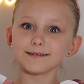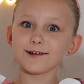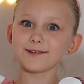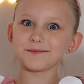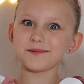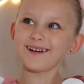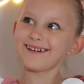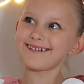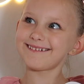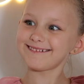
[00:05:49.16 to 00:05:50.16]
Got them
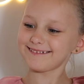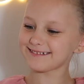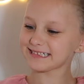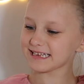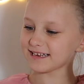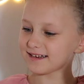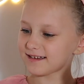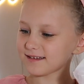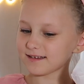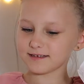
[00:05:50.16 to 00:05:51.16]
on.
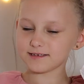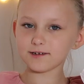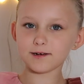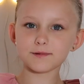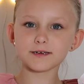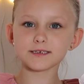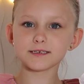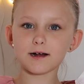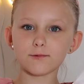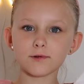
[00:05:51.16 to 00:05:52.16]
Okay, so I'm gonna
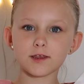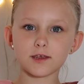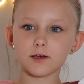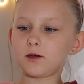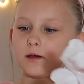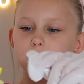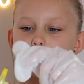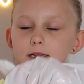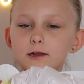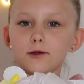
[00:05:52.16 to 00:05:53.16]
start with the
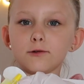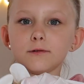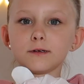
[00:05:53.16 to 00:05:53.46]
yellow.